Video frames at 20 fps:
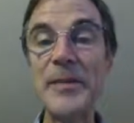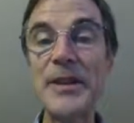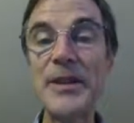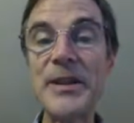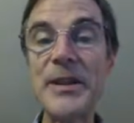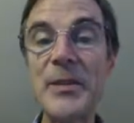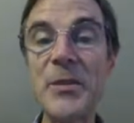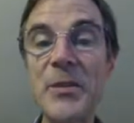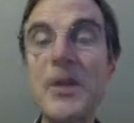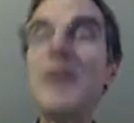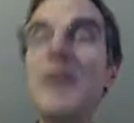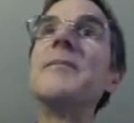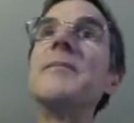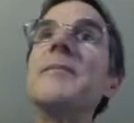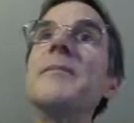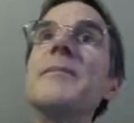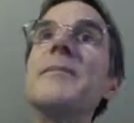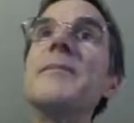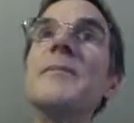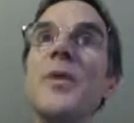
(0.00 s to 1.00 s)
So we're going to
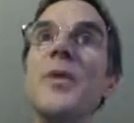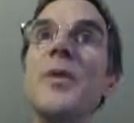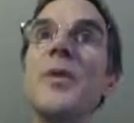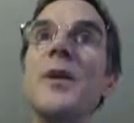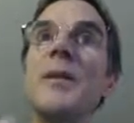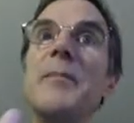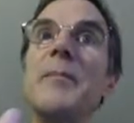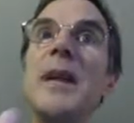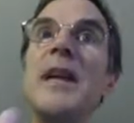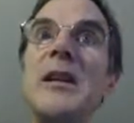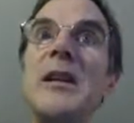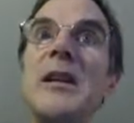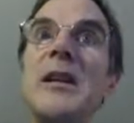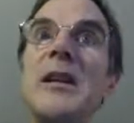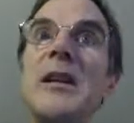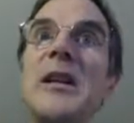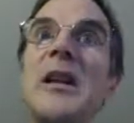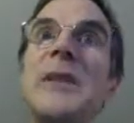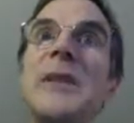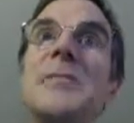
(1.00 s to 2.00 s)
we're going to make an
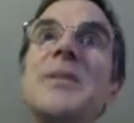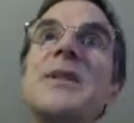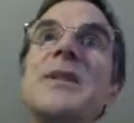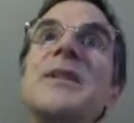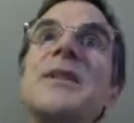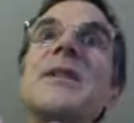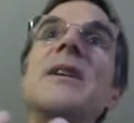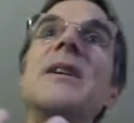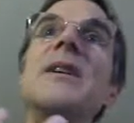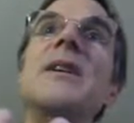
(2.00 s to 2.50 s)
ellipse